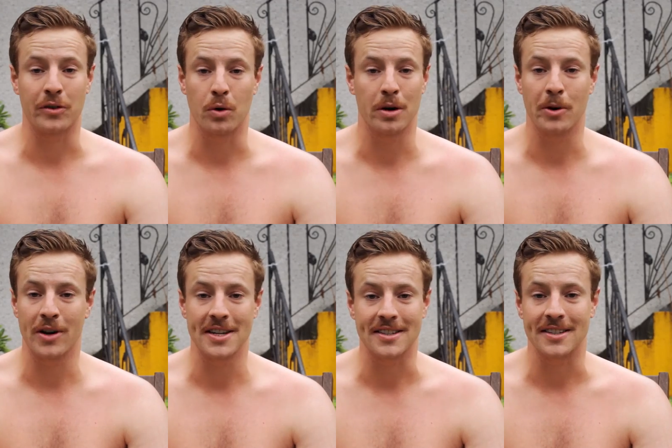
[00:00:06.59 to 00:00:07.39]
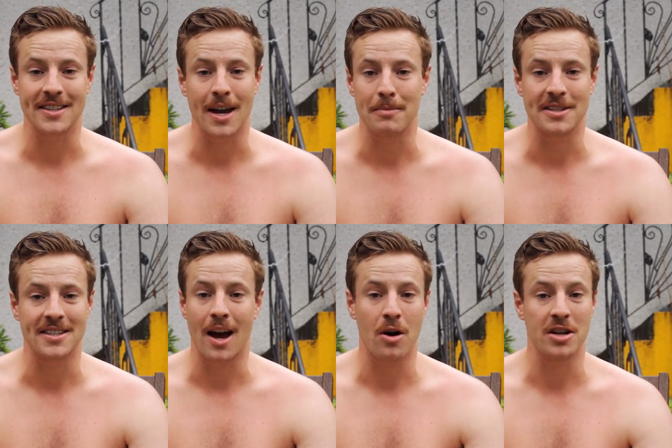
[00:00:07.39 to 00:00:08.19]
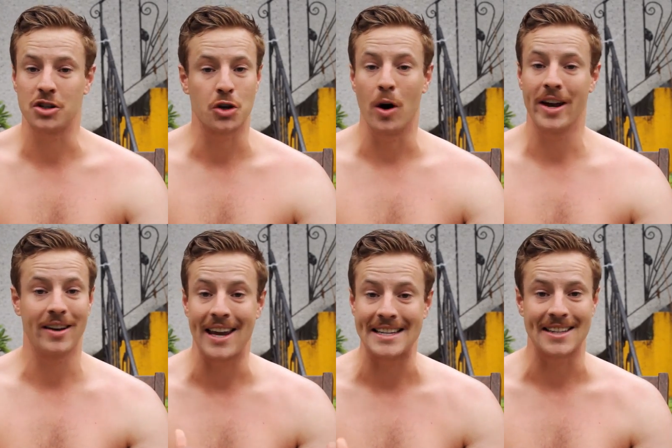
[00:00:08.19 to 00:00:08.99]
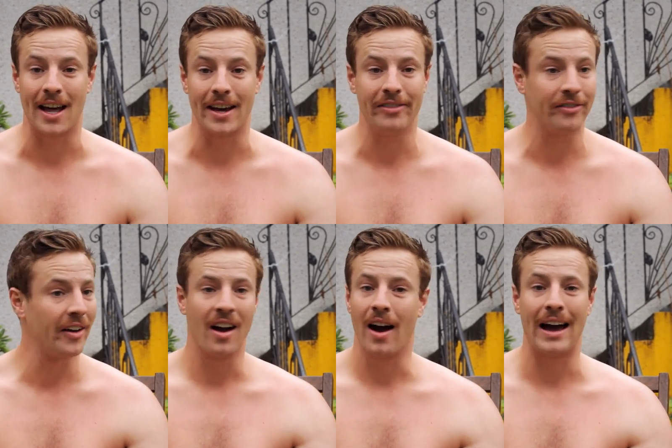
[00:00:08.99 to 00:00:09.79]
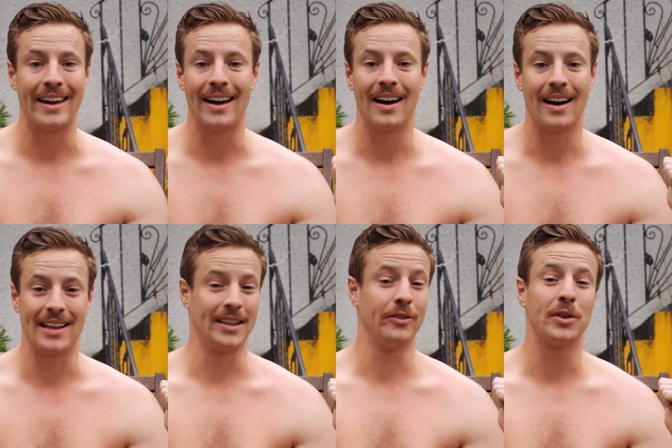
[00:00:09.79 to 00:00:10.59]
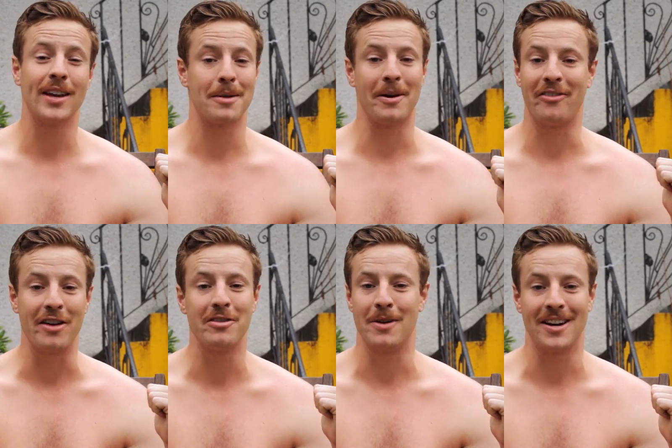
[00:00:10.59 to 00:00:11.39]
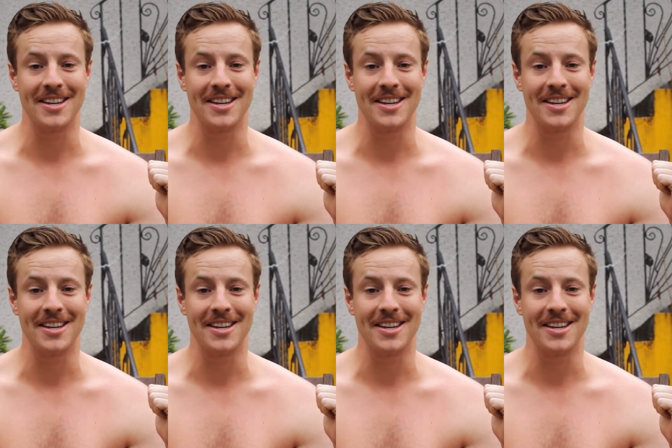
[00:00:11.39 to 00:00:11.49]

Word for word: have to worry about acing assignments now. I just go ahead and ace life. I, uh, I live with ten of my favorite